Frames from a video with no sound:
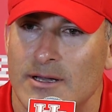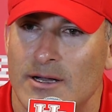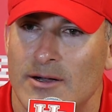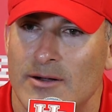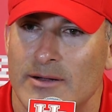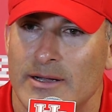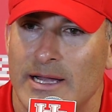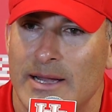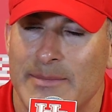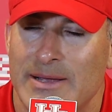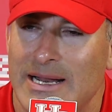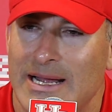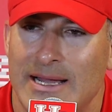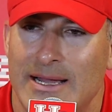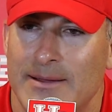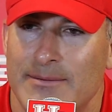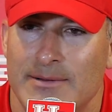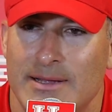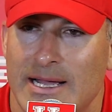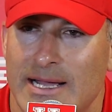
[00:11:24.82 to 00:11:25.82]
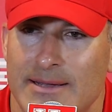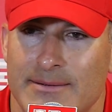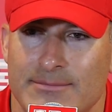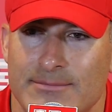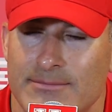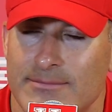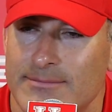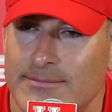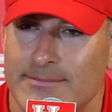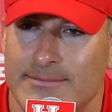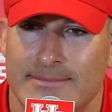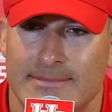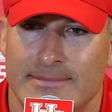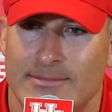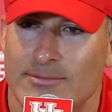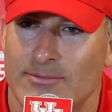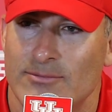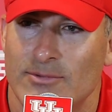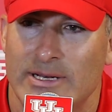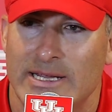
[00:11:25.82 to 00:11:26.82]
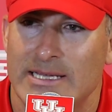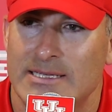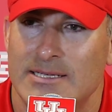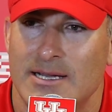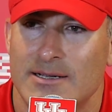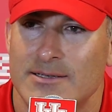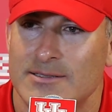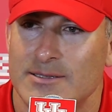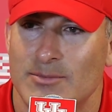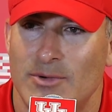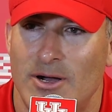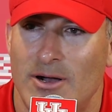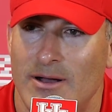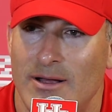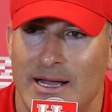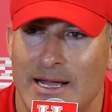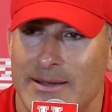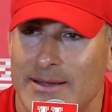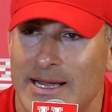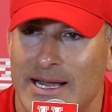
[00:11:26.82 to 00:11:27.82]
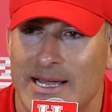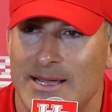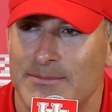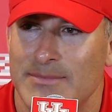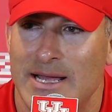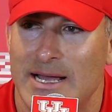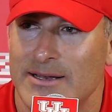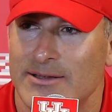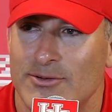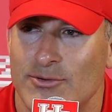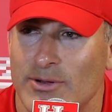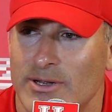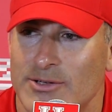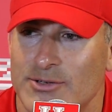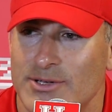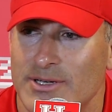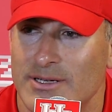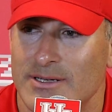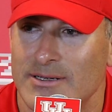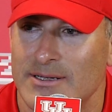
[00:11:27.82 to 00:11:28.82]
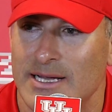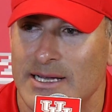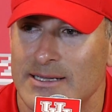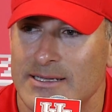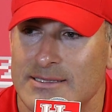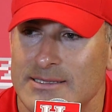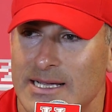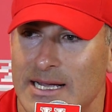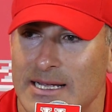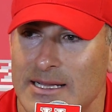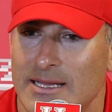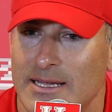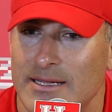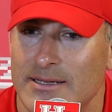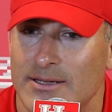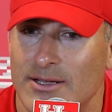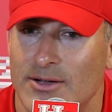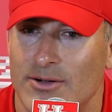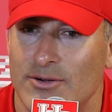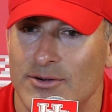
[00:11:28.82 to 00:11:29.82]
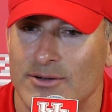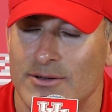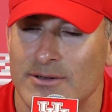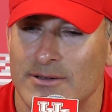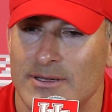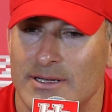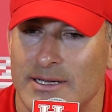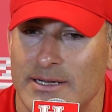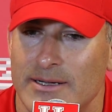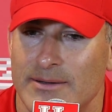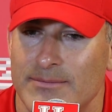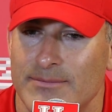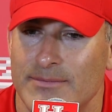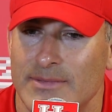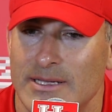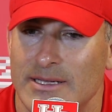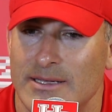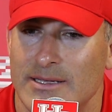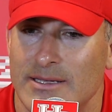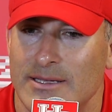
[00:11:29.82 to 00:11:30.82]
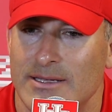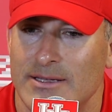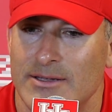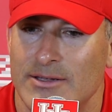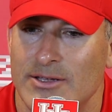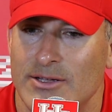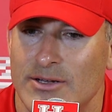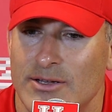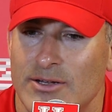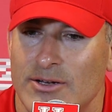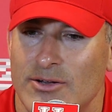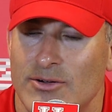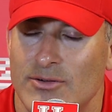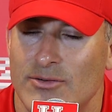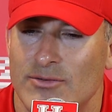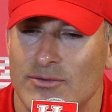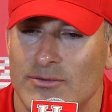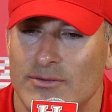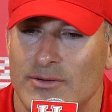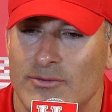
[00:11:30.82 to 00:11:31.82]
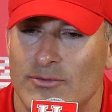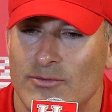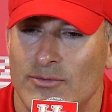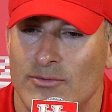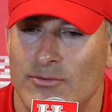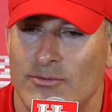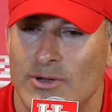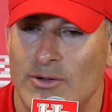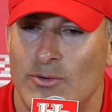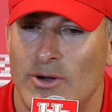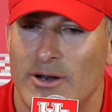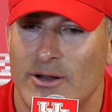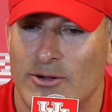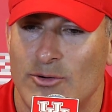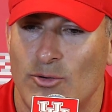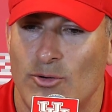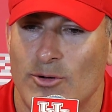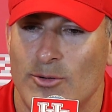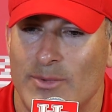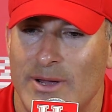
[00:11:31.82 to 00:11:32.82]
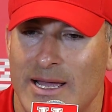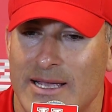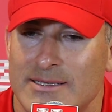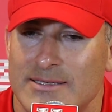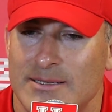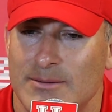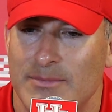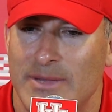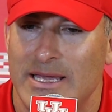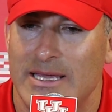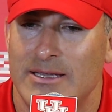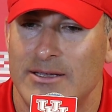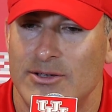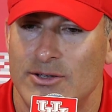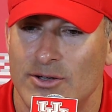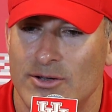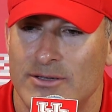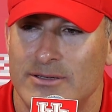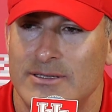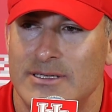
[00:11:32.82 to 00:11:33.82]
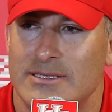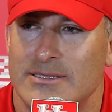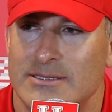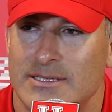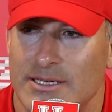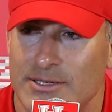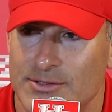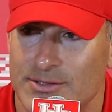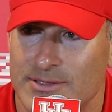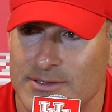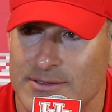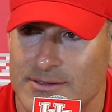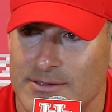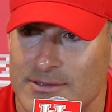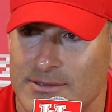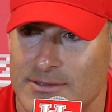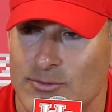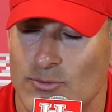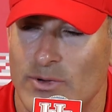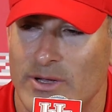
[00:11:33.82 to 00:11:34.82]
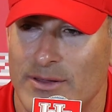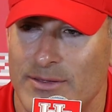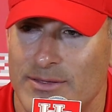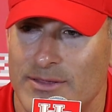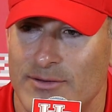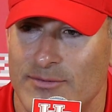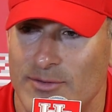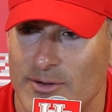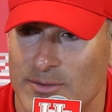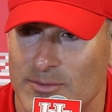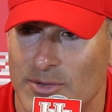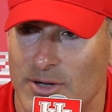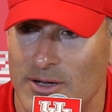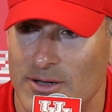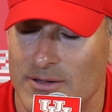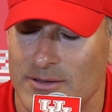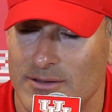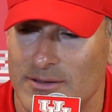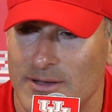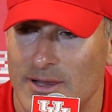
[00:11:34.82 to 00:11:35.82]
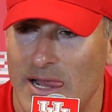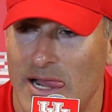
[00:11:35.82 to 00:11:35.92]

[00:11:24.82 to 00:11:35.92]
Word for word: No, I mean I, I when he tucks the ball, I, I am not cringing on the sideline. No, um, you, you know, we want our quarterbacks to make good decisions with the football